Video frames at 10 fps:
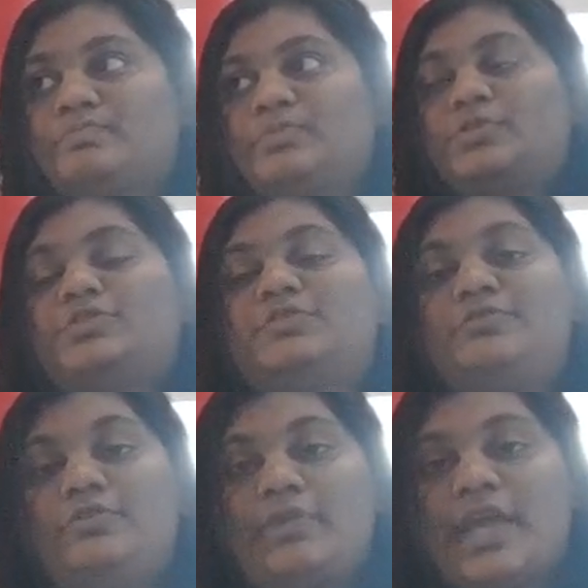because of
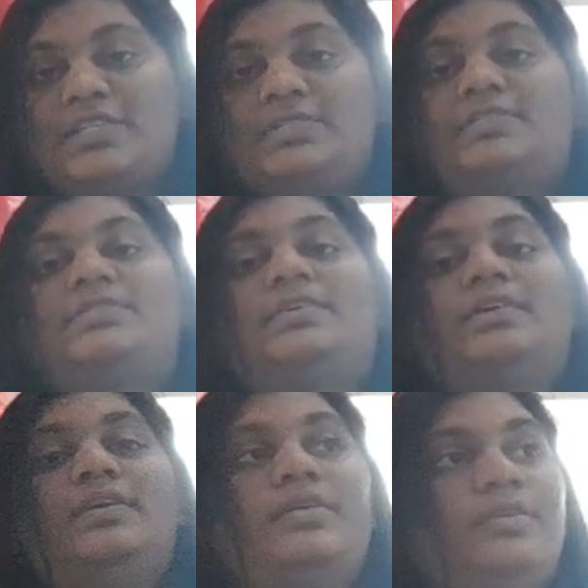new gadgets,
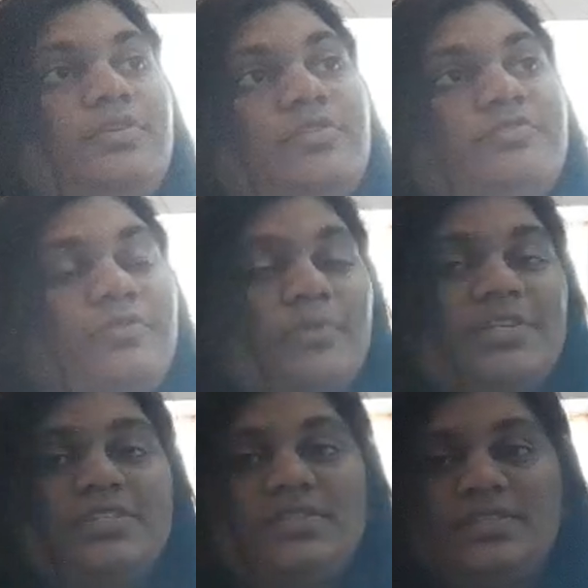new
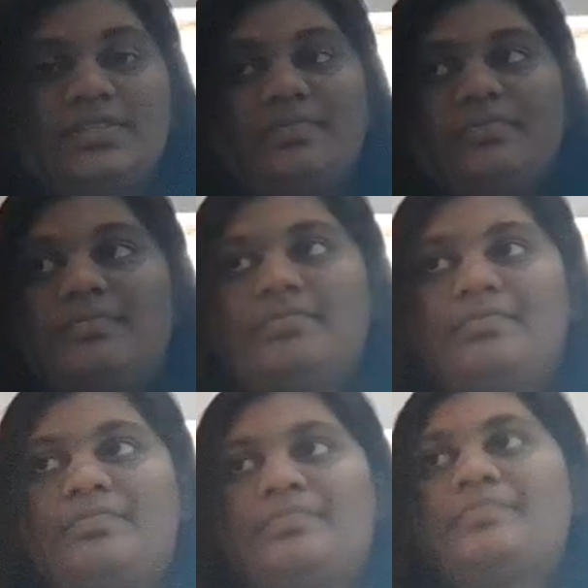information system,
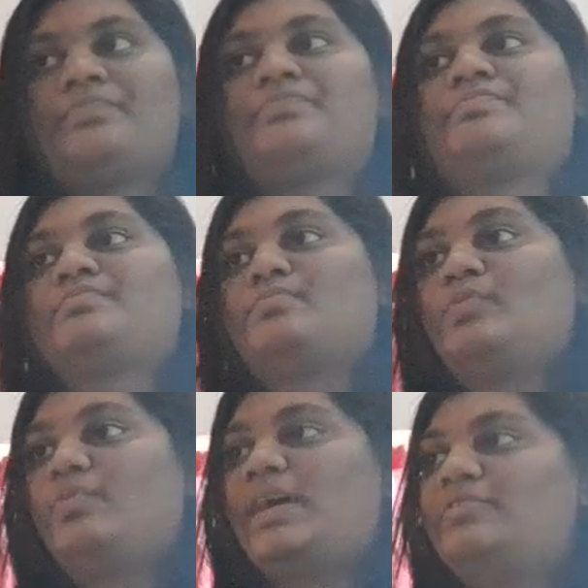
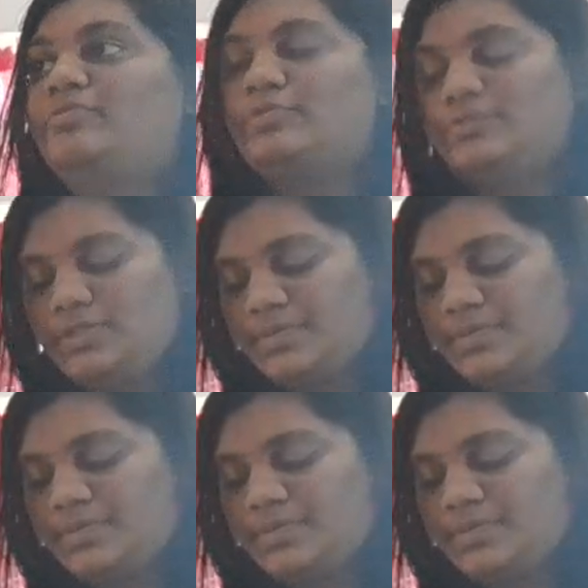mobile phones.